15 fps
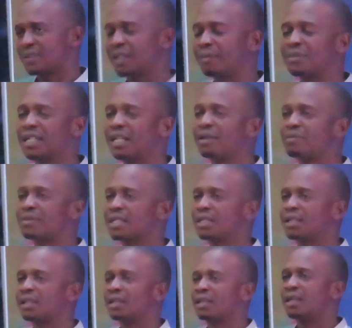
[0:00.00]
sometimes
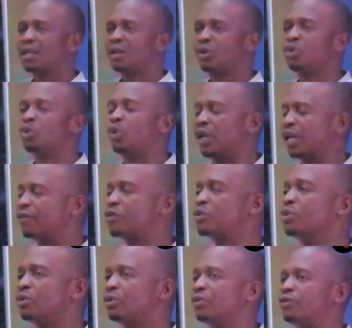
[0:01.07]
you have
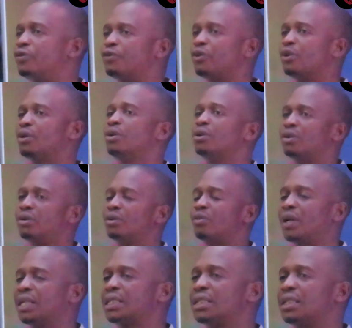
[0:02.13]
to follow
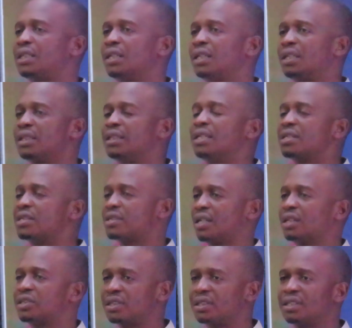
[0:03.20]
what the
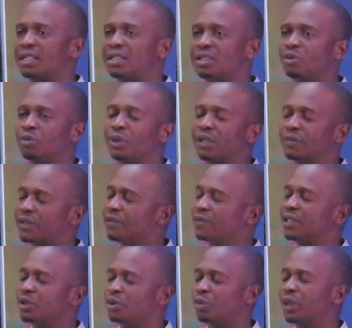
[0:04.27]
instruction that He would have
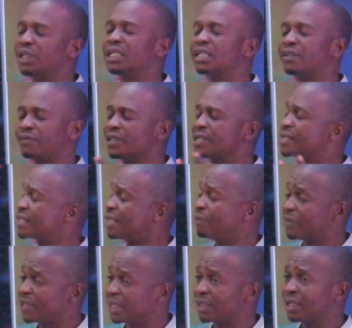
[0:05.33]
given you. When He reveals
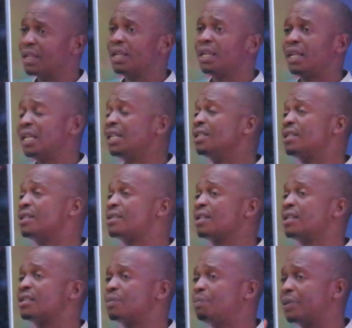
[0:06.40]
something and He
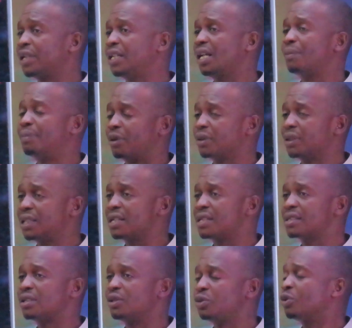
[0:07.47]
says, pray about
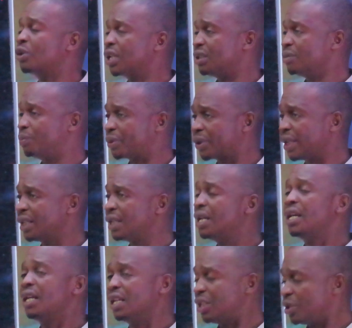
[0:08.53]
this, you can pray
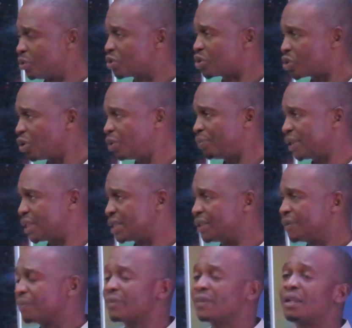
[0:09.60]
and you stop
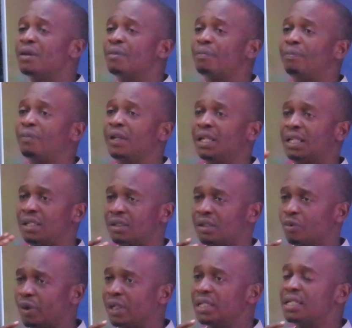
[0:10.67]
it. And
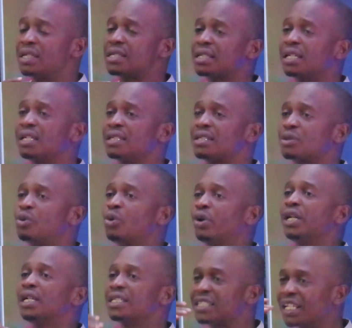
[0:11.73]
when He says,
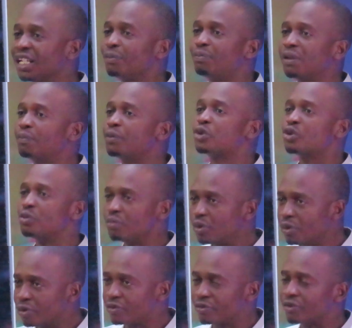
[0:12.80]
go and tell people to
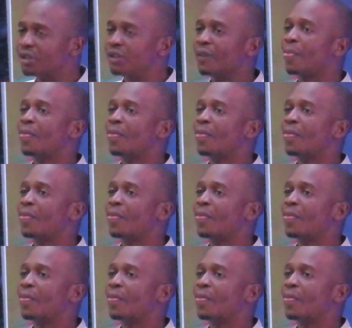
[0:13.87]
move,